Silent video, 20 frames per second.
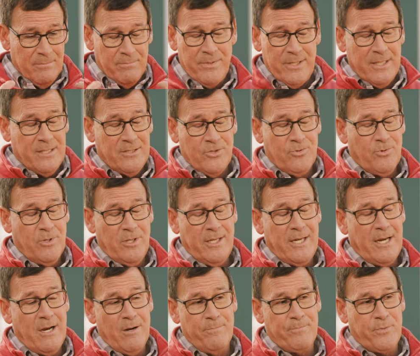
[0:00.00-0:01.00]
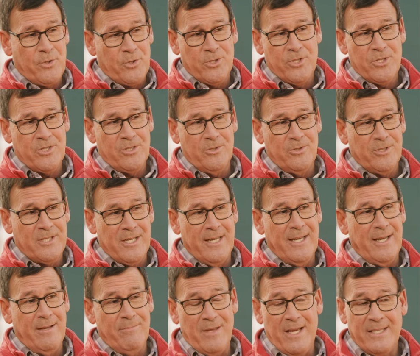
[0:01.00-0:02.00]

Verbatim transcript: but it's really our personal time.